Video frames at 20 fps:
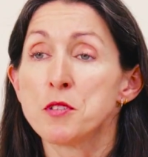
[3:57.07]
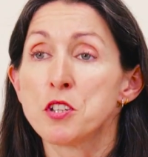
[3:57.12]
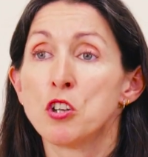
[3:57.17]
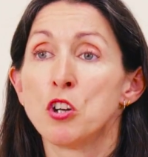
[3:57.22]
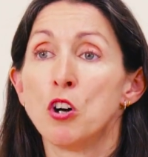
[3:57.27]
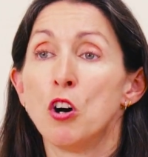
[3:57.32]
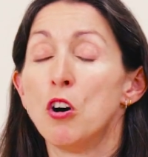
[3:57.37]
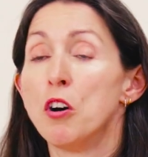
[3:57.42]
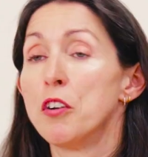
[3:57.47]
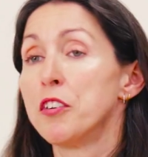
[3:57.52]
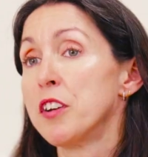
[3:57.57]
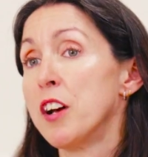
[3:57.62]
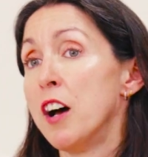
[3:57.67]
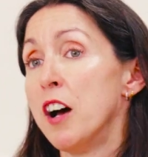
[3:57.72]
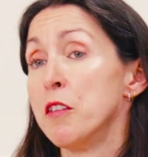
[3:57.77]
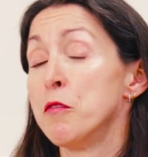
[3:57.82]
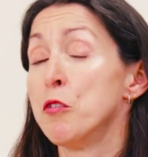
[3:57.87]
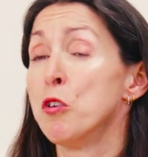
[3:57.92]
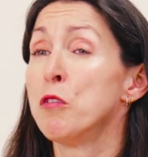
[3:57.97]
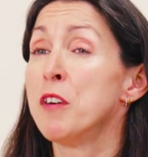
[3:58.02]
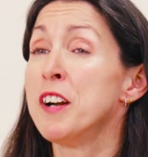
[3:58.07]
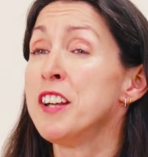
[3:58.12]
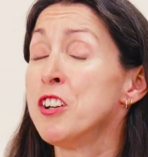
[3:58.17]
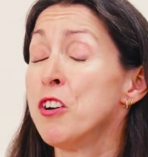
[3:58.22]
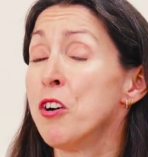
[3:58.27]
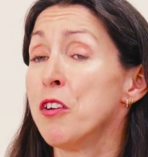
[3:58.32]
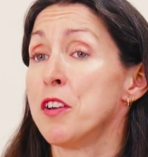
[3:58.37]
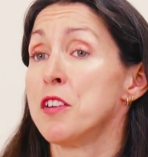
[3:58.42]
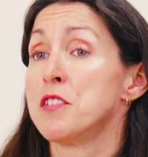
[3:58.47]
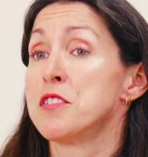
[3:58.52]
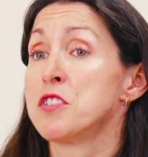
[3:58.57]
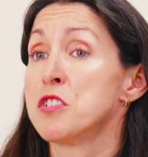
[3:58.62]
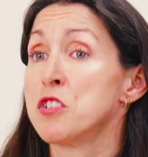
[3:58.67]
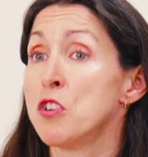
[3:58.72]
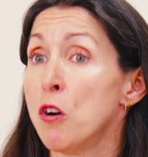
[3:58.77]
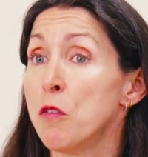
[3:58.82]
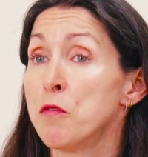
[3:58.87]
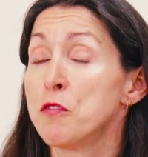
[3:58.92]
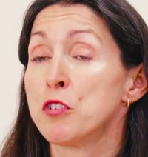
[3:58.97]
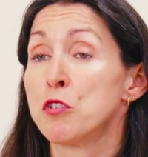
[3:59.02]
already got those
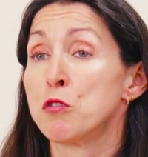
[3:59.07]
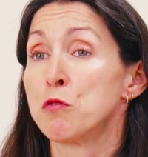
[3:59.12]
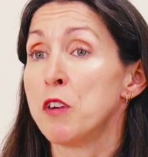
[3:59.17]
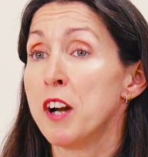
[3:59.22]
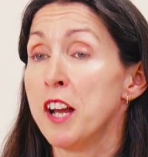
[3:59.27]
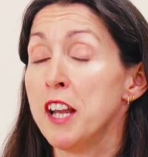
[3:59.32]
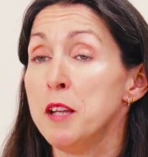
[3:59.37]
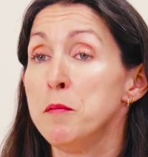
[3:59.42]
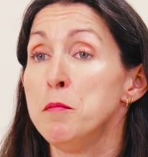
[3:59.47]
soft grey